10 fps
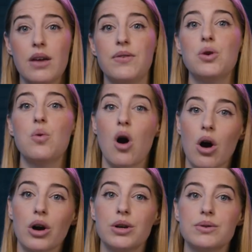if you
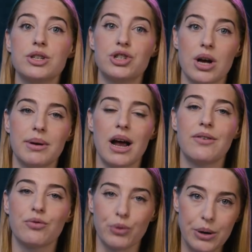are using Gemini
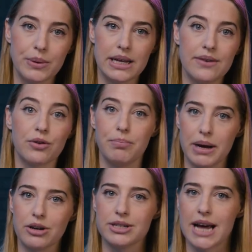frequently for
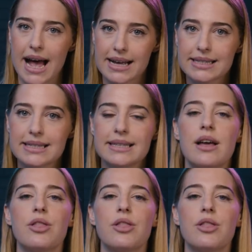bigger tasks,